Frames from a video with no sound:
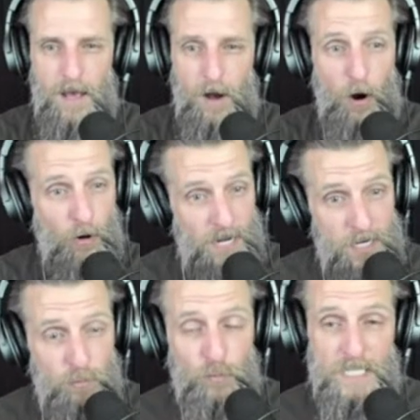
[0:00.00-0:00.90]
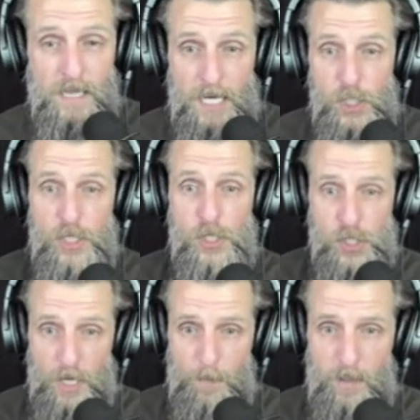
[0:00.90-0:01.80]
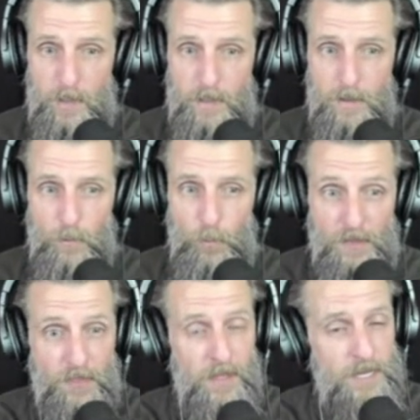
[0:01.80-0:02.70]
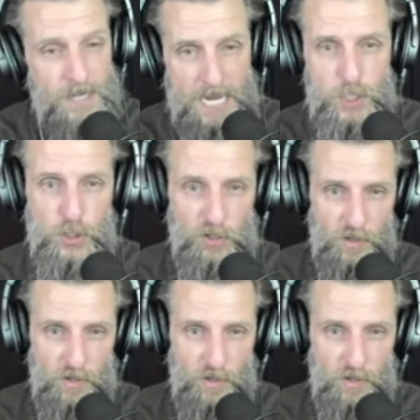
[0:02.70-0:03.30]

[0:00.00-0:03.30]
are in relationship with nature,